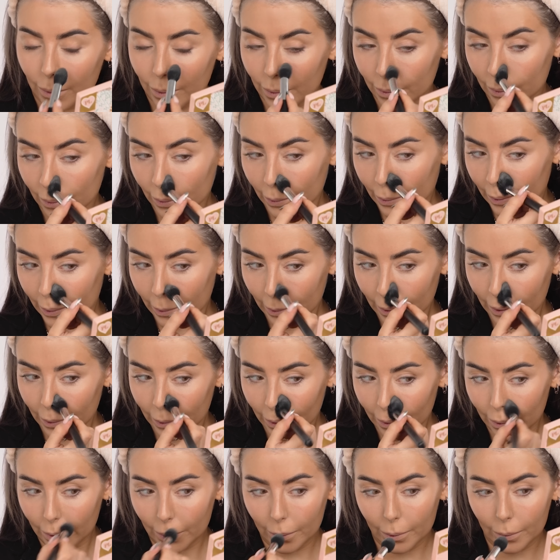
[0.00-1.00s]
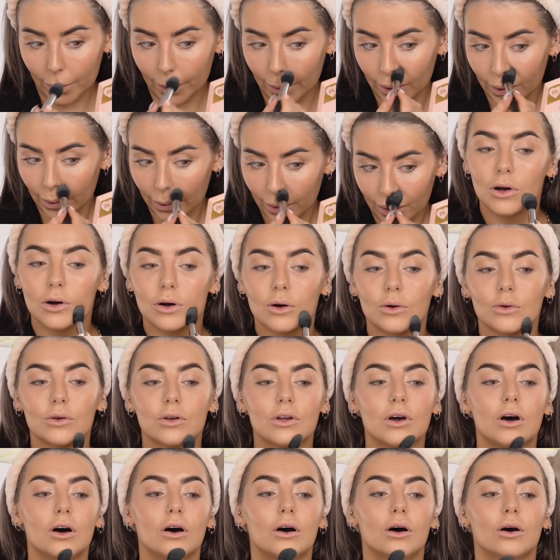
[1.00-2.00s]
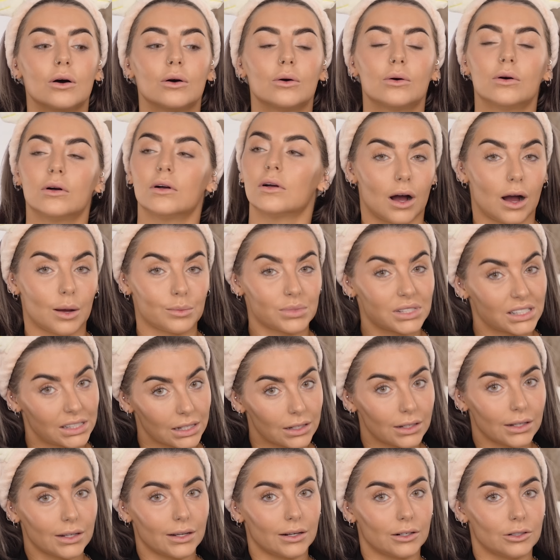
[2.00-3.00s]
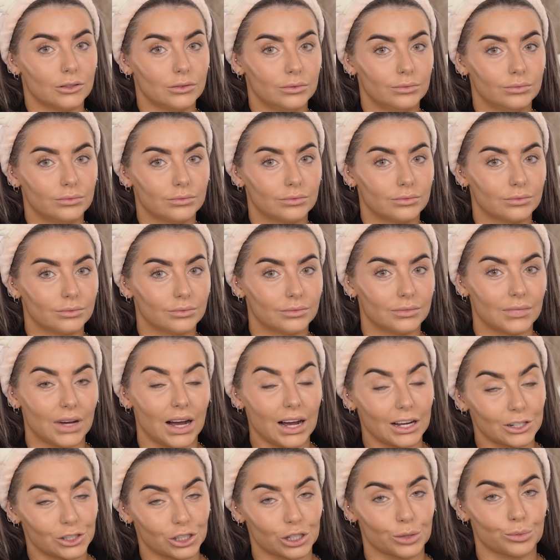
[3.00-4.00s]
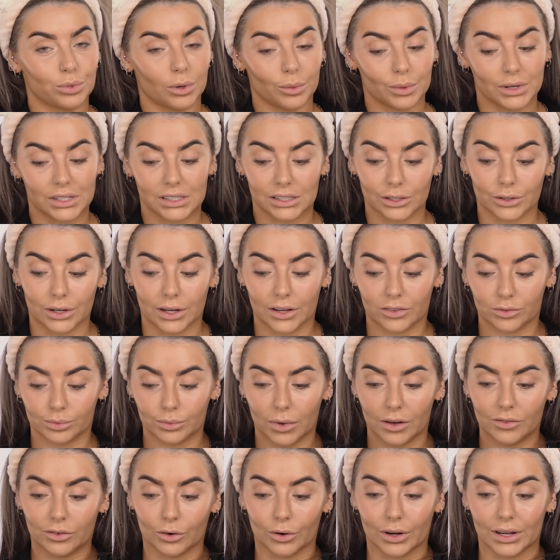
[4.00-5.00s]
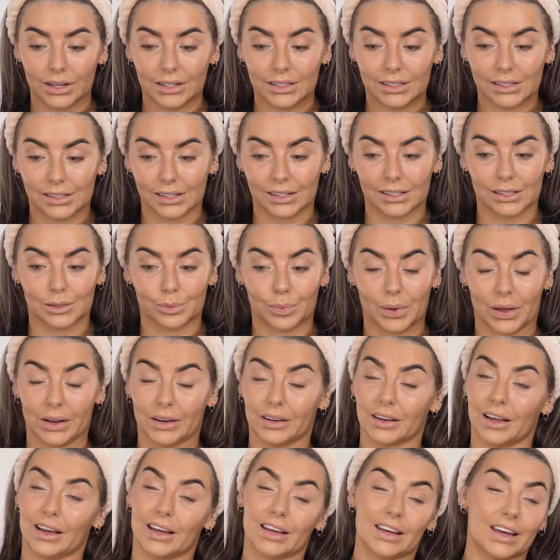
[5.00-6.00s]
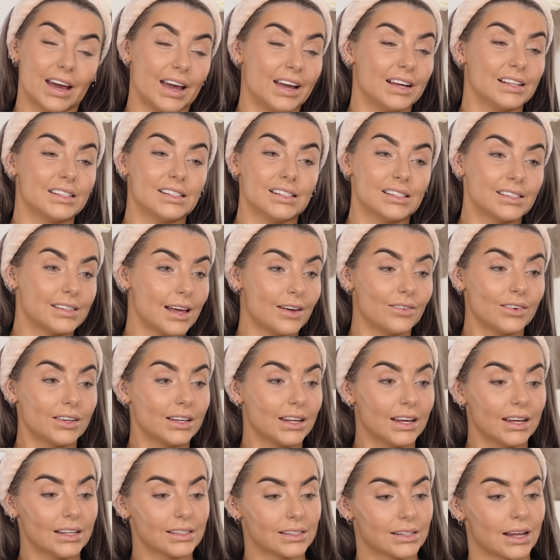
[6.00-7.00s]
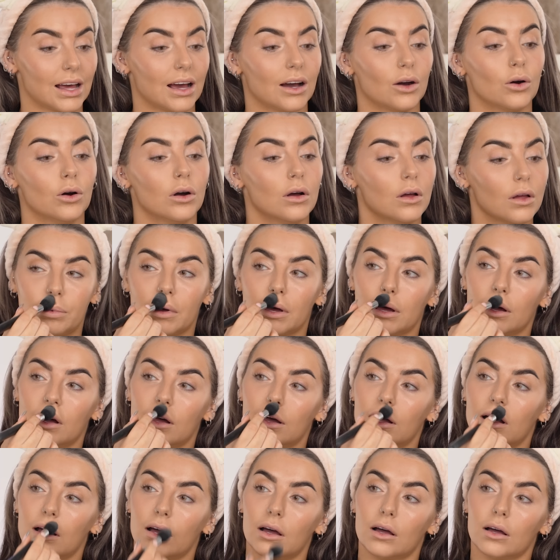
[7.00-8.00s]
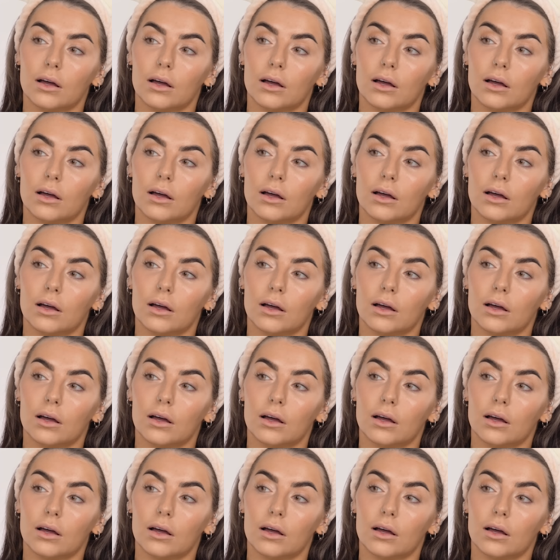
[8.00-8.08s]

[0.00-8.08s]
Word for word: Oh no! Oh no! I'm still ill. As you can probably still hear from my voice, it's been like 87 years now, but